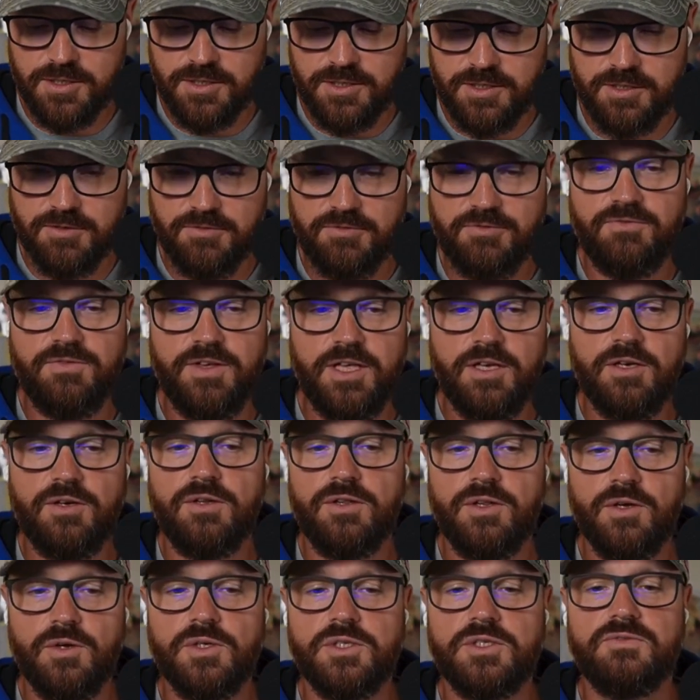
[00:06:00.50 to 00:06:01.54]
to feel
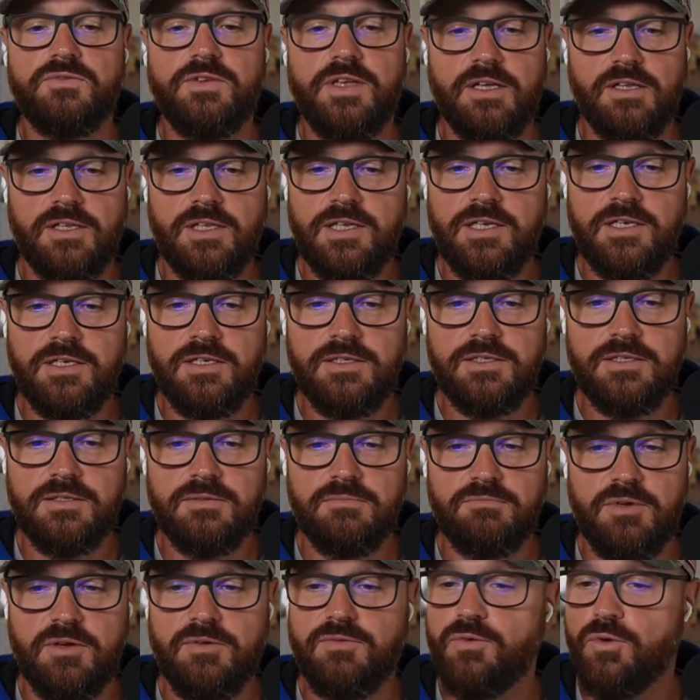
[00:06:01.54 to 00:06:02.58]
those feelings
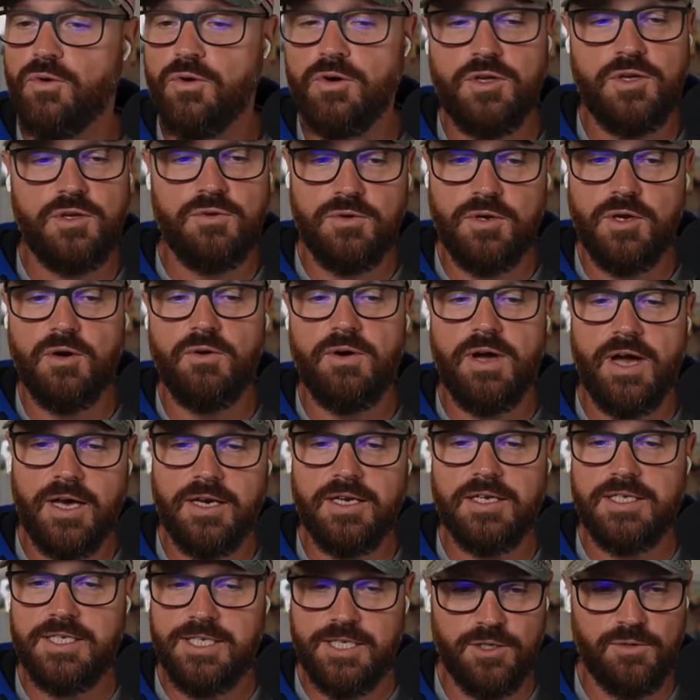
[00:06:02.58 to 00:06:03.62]
before you know how to
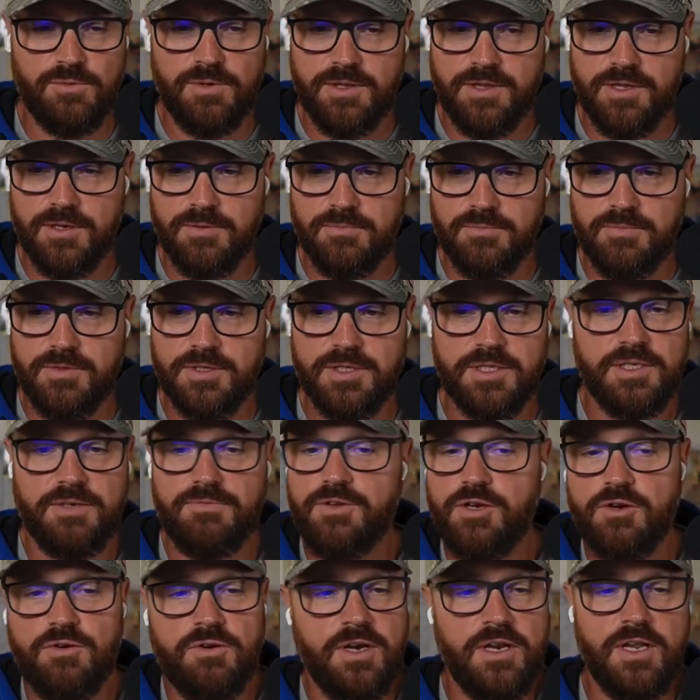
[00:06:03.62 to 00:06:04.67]
deal with them. Bingo. If
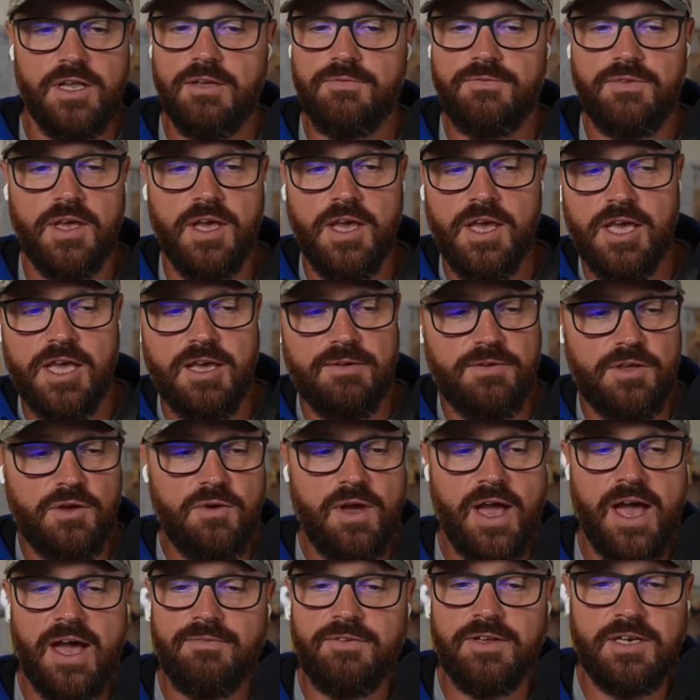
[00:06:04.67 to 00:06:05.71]
you're, if, if you
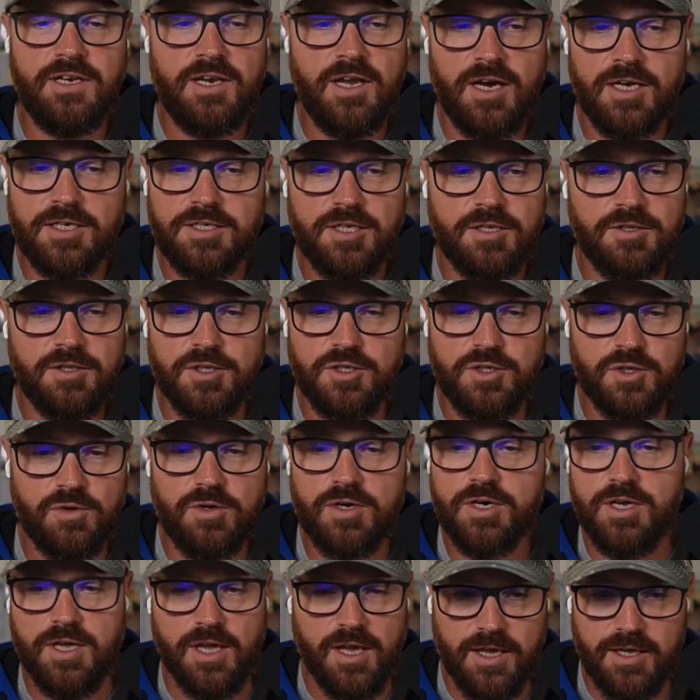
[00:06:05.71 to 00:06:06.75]
haven't knocked on the door
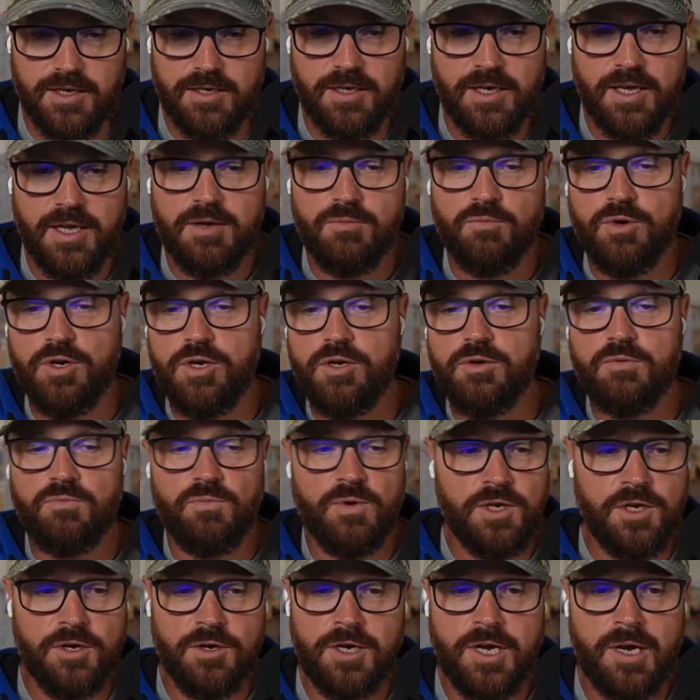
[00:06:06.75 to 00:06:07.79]
yet, when you, when
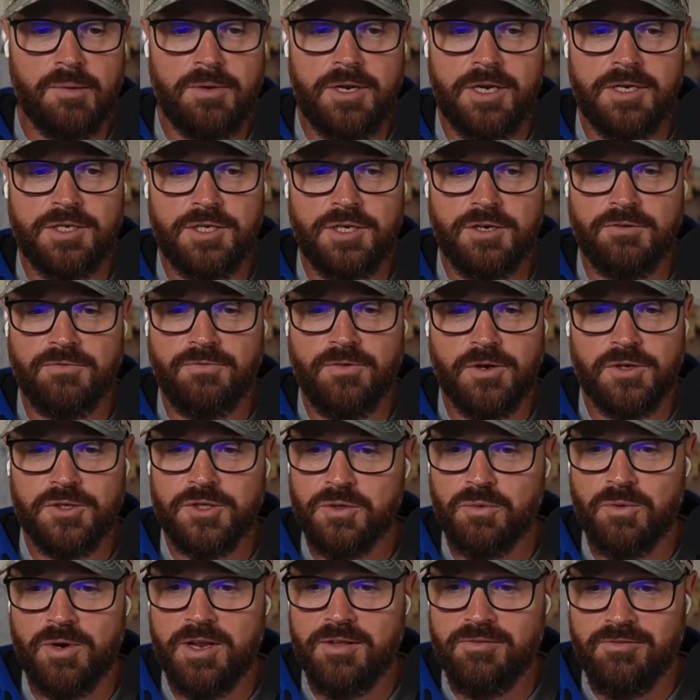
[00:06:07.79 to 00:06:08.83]
you're coming into your first
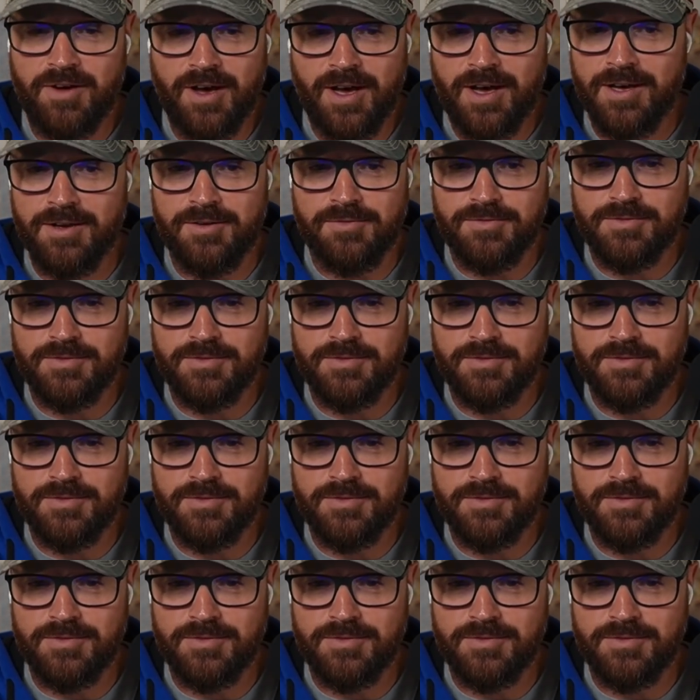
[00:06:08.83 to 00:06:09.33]
twenty-five,